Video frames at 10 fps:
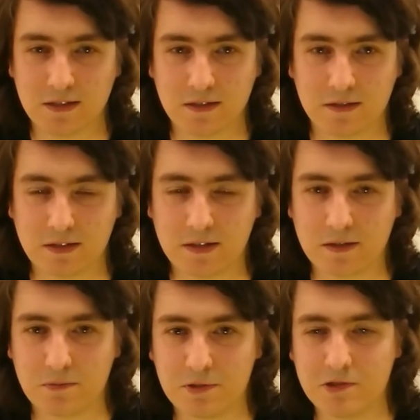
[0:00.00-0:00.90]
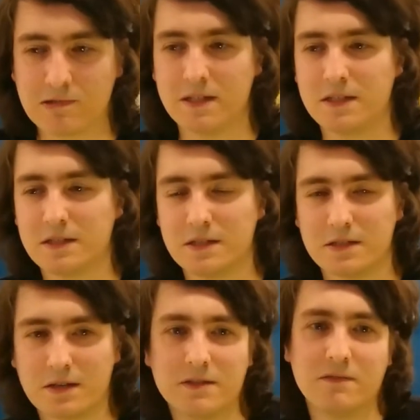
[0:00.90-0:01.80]
the computer aided
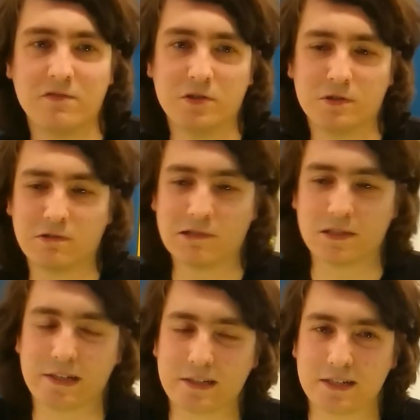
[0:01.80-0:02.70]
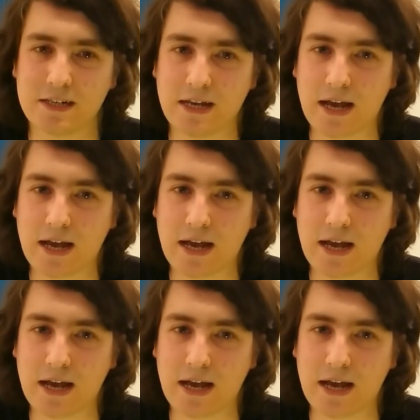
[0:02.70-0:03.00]
designs in Fusion 360,